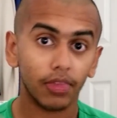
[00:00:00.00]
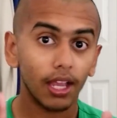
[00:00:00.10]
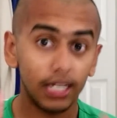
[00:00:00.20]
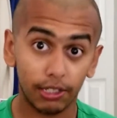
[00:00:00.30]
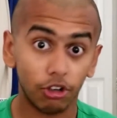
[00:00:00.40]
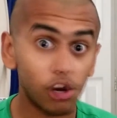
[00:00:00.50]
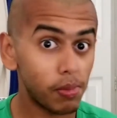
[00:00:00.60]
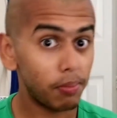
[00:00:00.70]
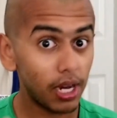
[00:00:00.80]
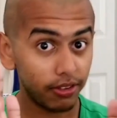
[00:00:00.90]
let's talk
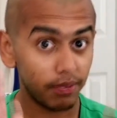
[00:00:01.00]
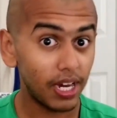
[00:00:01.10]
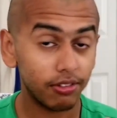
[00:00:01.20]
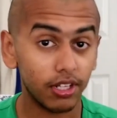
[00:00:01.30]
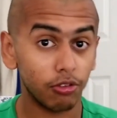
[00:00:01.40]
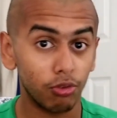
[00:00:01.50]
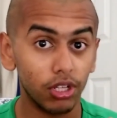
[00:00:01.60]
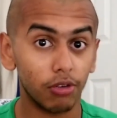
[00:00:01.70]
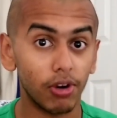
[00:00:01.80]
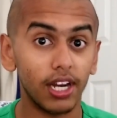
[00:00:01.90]
about Mazda. Mazda is really
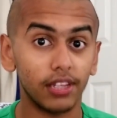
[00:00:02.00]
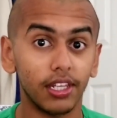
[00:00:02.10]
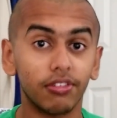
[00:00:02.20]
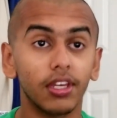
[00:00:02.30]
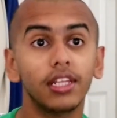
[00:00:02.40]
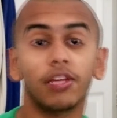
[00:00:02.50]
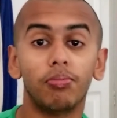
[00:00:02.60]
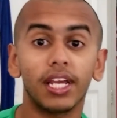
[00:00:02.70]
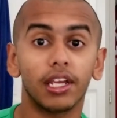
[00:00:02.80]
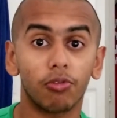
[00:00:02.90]
great at this. They're
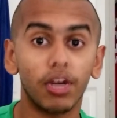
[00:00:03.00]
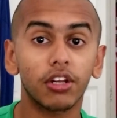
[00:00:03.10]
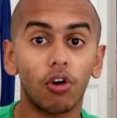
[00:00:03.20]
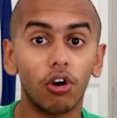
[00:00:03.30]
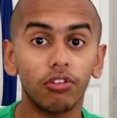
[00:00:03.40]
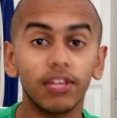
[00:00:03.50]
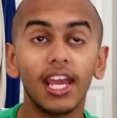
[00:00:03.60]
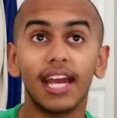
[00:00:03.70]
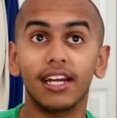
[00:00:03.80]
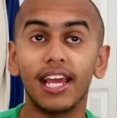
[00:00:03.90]
making great cars
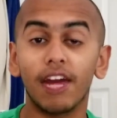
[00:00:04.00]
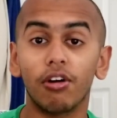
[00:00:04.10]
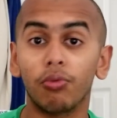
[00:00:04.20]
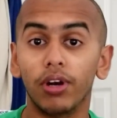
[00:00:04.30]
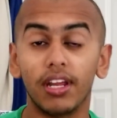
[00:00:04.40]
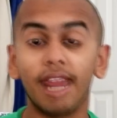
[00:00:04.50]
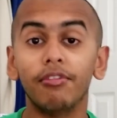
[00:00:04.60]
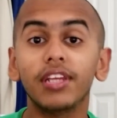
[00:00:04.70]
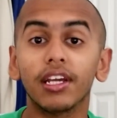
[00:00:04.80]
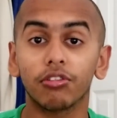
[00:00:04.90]
at an era where
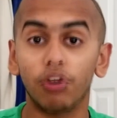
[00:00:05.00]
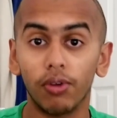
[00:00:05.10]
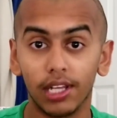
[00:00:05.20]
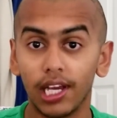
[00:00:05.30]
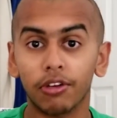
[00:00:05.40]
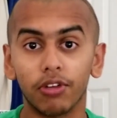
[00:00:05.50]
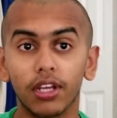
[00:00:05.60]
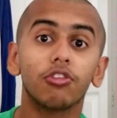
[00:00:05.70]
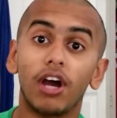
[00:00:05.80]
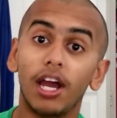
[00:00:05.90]
everything is going electric.
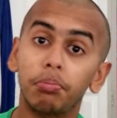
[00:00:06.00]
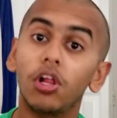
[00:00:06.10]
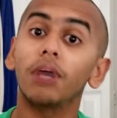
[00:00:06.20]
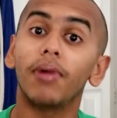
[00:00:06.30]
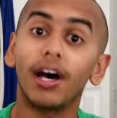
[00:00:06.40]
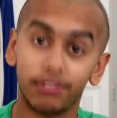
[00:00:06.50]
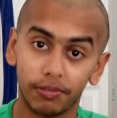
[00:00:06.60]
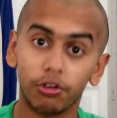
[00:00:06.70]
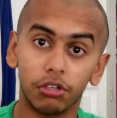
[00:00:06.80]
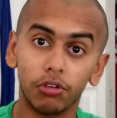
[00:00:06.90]
So I applaud Mazda
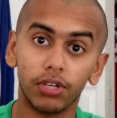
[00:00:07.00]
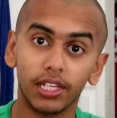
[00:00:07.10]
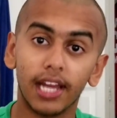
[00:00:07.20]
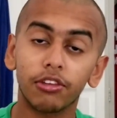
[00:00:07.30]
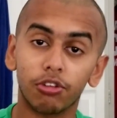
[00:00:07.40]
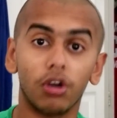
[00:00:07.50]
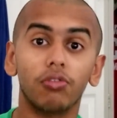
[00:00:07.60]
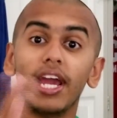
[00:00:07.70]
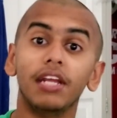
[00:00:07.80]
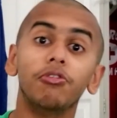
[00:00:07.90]
for doing that. So
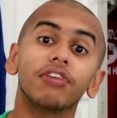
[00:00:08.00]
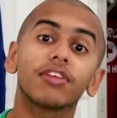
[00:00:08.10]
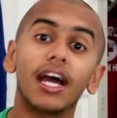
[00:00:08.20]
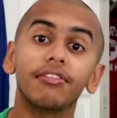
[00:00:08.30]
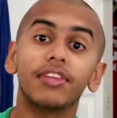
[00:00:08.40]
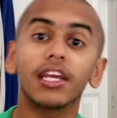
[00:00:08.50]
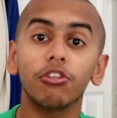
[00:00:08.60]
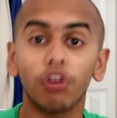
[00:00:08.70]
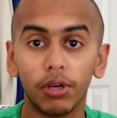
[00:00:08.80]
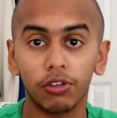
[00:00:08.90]
anyways, guys, thank you
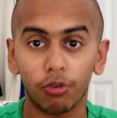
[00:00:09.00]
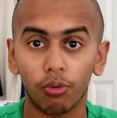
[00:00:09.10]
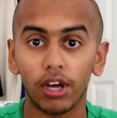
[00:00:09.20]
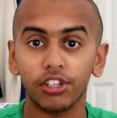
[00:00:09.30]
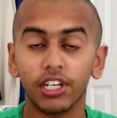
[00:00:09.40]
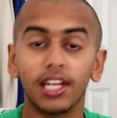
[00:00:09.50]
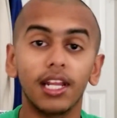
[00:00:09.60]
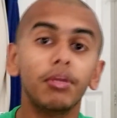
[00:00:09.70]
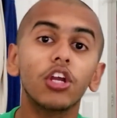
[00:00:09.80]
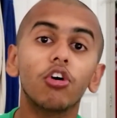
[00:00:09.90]
so much for watching, and let
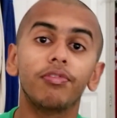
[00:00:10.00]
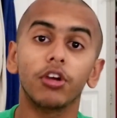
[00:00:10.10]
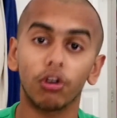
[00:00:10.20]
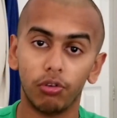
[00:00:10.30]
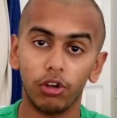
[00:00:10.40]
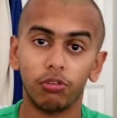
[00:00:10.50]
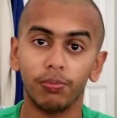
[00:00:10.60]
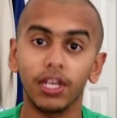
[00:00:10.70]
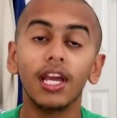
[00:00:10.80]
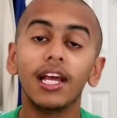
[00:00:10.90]
me know if you agree with
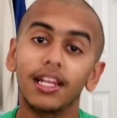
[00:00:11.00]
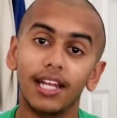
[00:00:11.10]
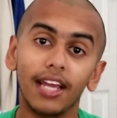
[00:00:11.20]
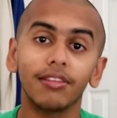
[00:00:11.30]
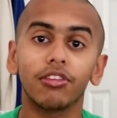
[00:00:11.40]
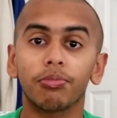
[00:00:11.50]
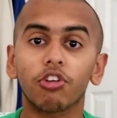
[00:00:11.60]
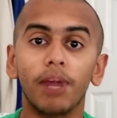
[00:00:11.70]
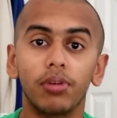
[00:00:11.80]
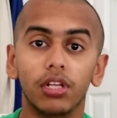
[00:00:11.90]
me. Like and
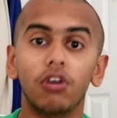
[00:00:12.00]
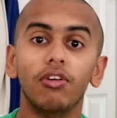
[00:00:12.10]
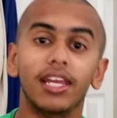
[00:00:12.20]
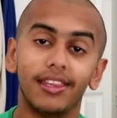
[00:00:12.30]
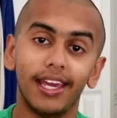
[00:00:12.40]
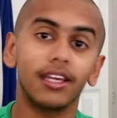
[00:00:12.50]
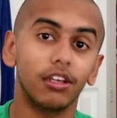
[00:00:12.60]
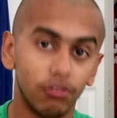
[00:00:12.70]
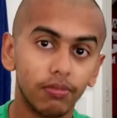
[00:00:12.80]
subscribe below, and thank you.